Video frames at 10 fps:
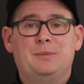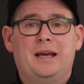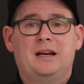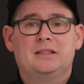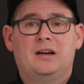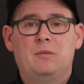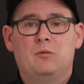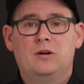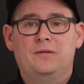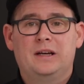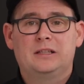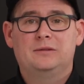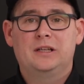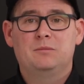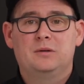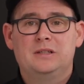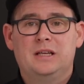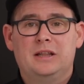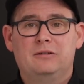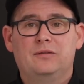to plan our time more effectively and put
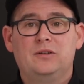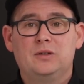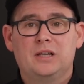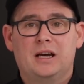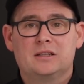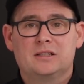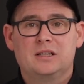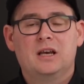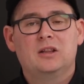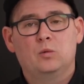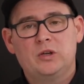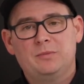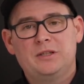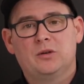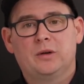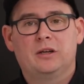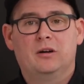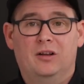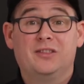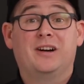together a few tasks that we should be
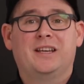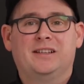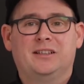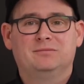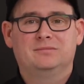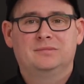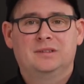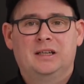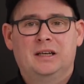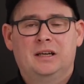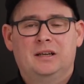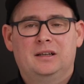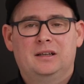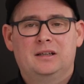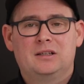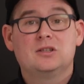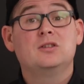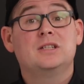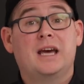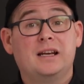doing on the regular. So
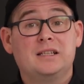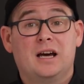your daily